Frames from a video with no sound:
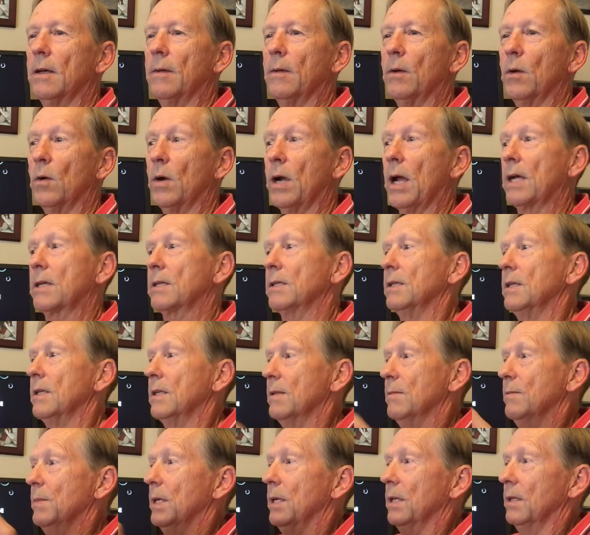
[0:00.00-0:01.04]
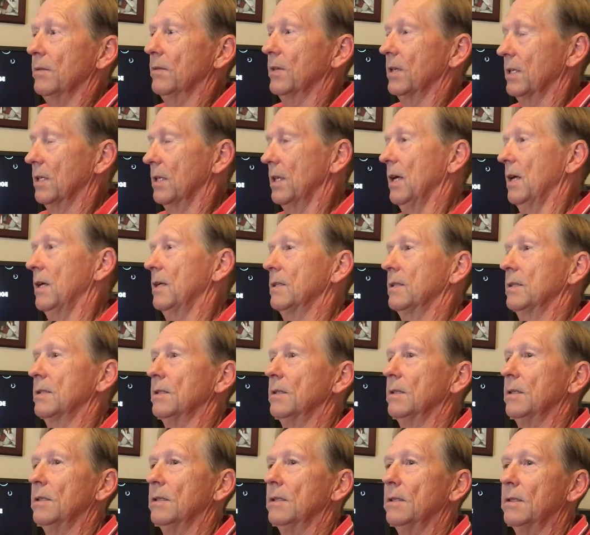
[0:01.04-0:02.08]
or actually in the middle of a class,
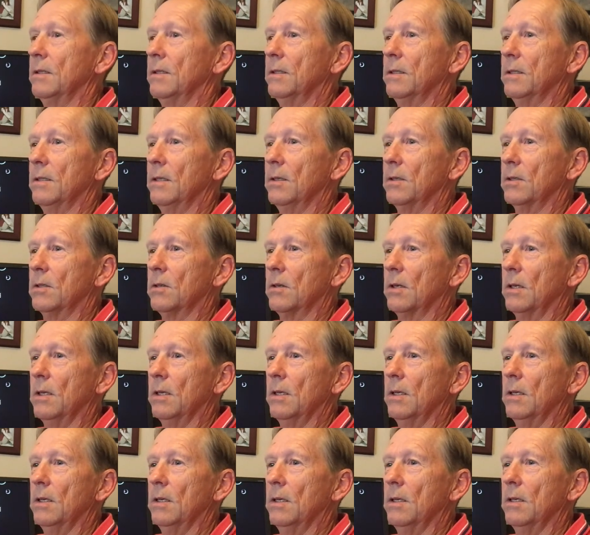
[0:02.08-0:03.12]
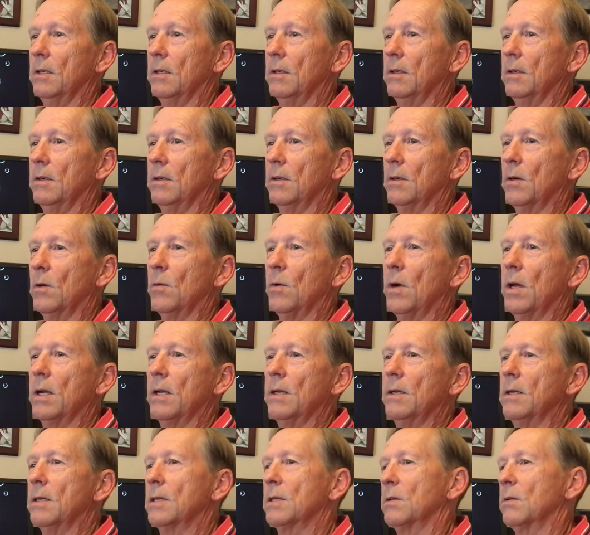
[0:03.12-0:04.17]
and you don't want to
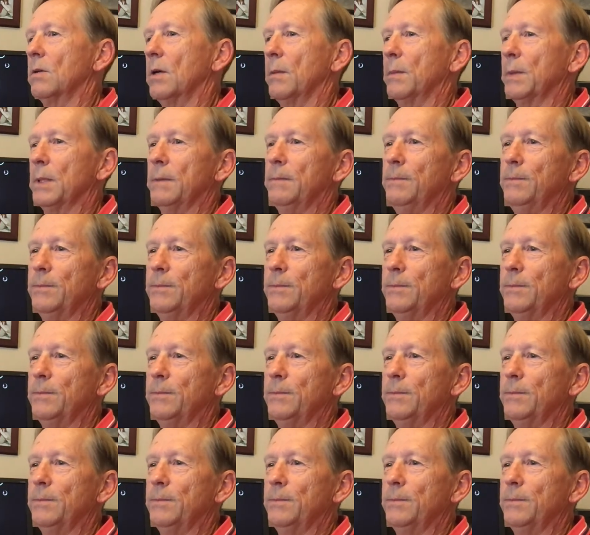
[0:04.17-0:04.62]
disrupt